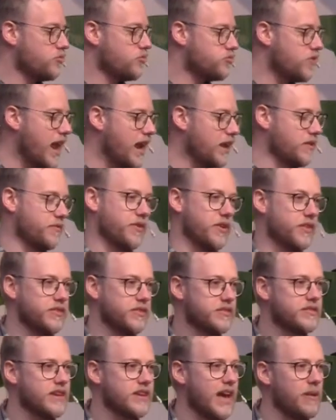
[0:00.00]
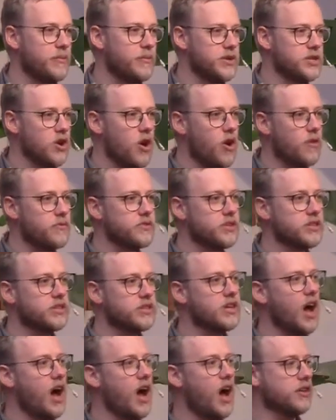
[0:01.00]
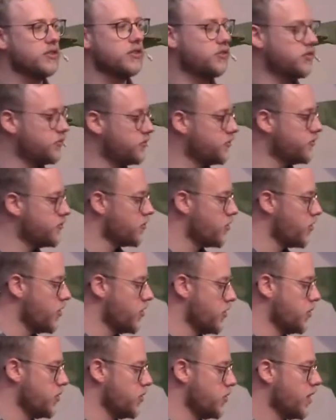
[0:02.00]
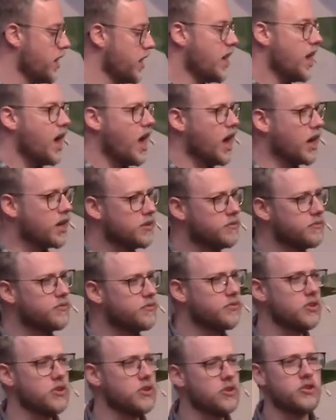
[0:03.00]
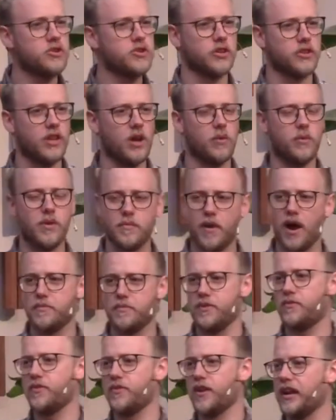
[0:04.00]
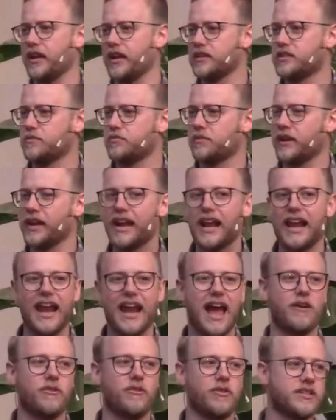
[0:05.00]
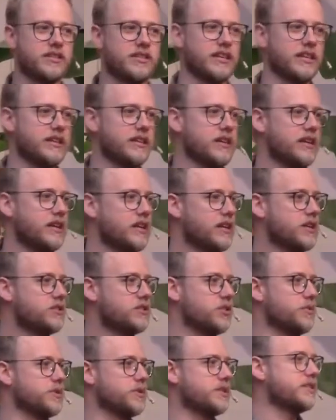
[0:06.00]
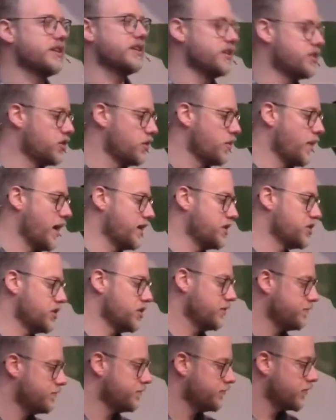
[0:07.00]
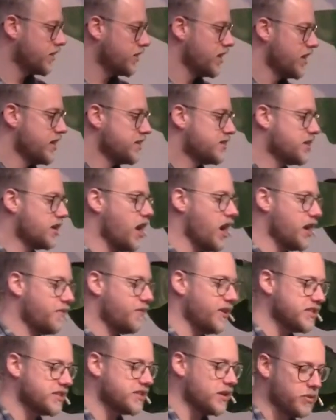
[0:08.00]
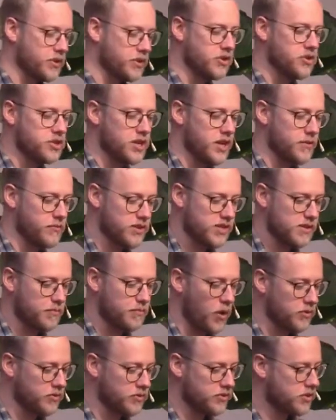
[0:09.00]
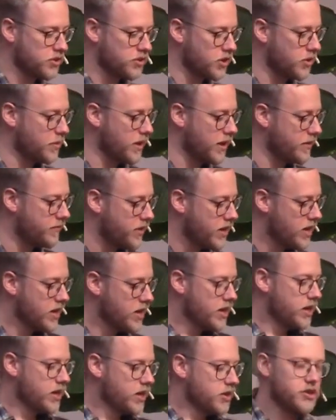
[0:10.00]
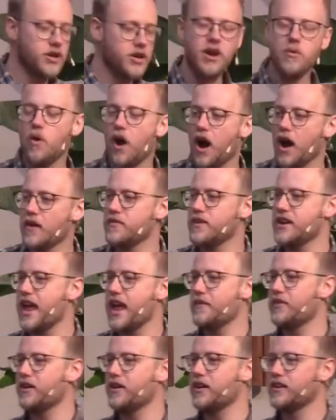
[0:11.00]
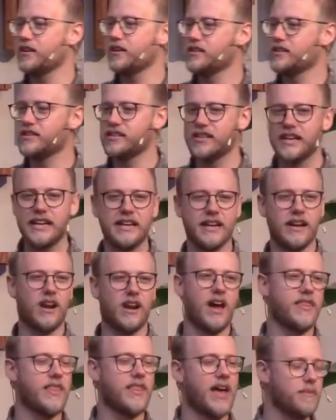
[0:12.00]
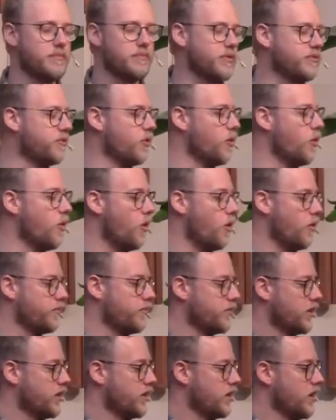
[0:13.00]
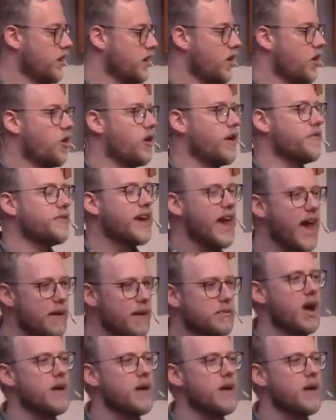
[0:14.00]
relevant, and which often cuts through confusion that we might be feeling to bring clarity to a situation. It's the kind of thing someone usually responds to with, "Do you know what? I've never seen it like that before." Or, "I've kept